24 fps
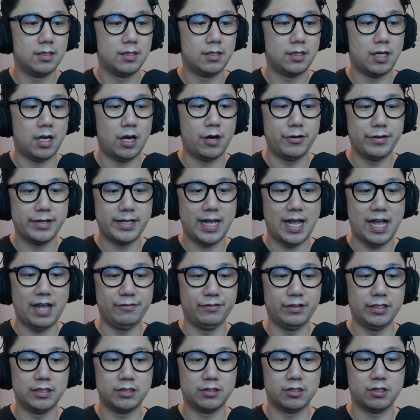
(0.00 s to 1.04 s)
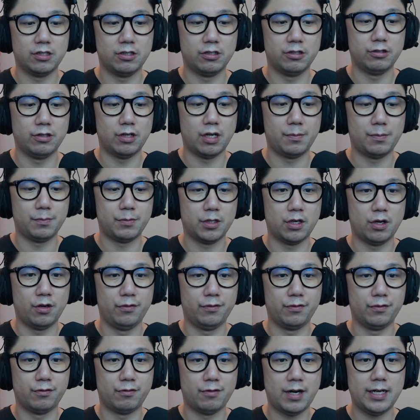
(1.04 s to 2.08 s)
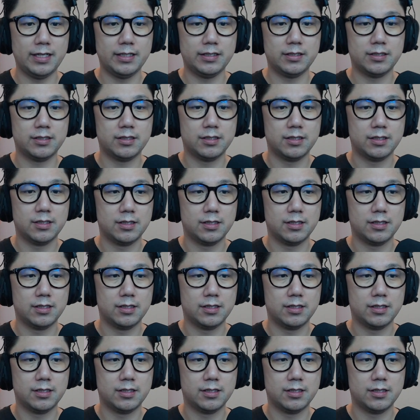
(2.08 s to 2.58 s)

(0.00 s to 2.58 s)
I already have it, so I'm going to overwrite.